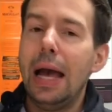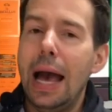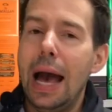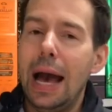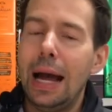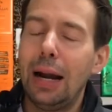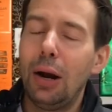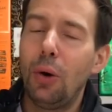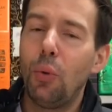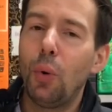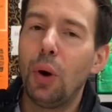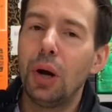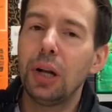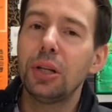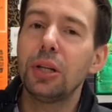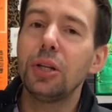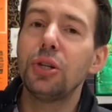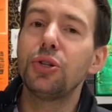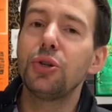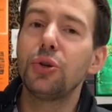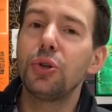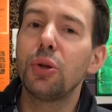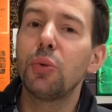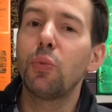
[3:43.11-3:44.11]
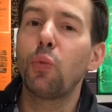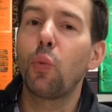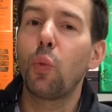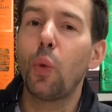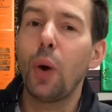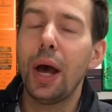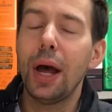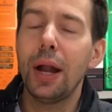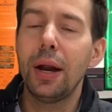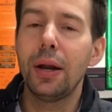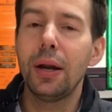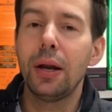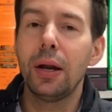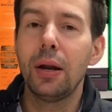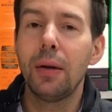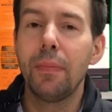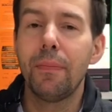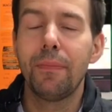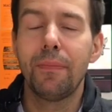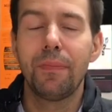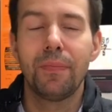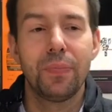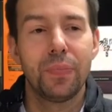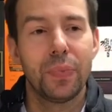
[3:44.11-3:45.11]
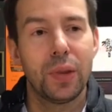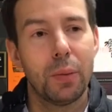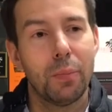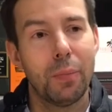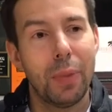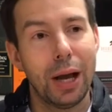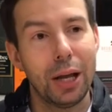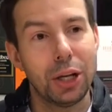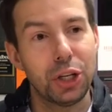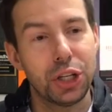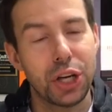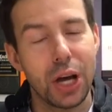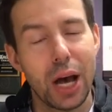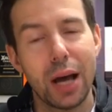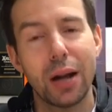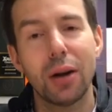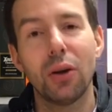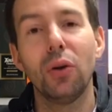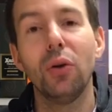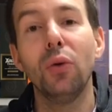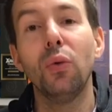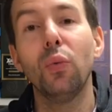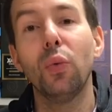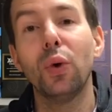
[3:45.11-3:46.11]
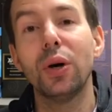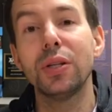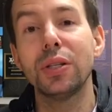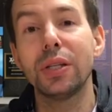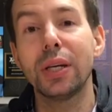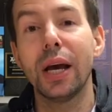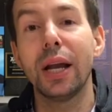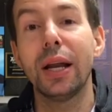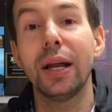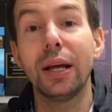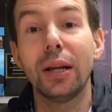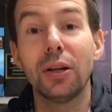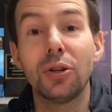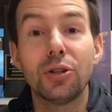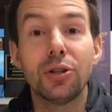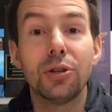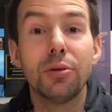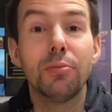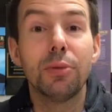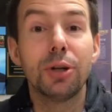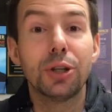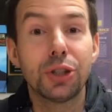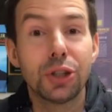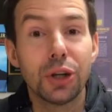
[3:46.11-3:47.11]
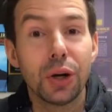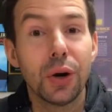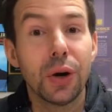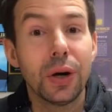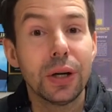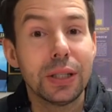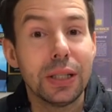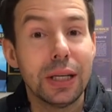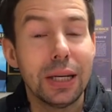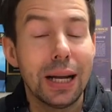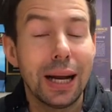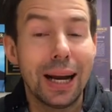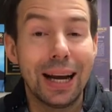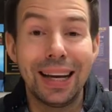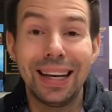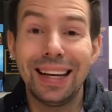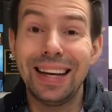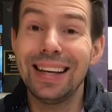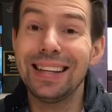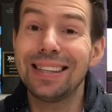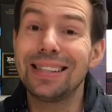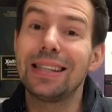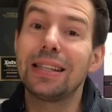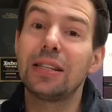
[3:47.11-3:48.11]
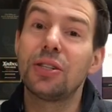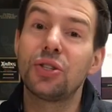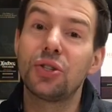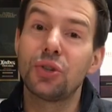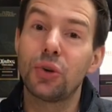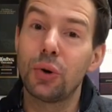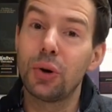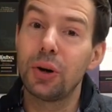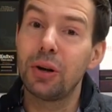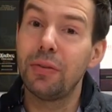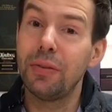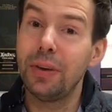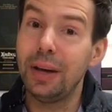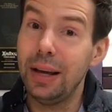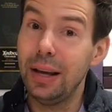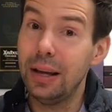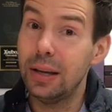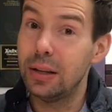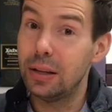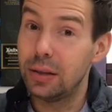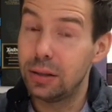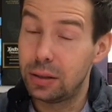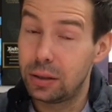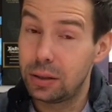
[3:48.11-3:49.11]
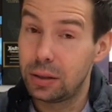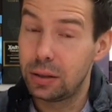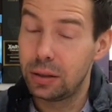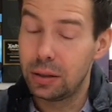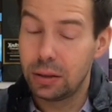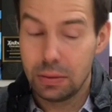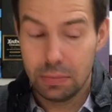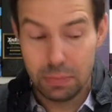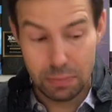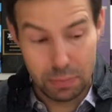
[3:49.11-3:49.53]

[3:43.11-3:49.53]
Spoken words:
and I wanted to do them when my channel was getting to maturity, and I guess it sort of is.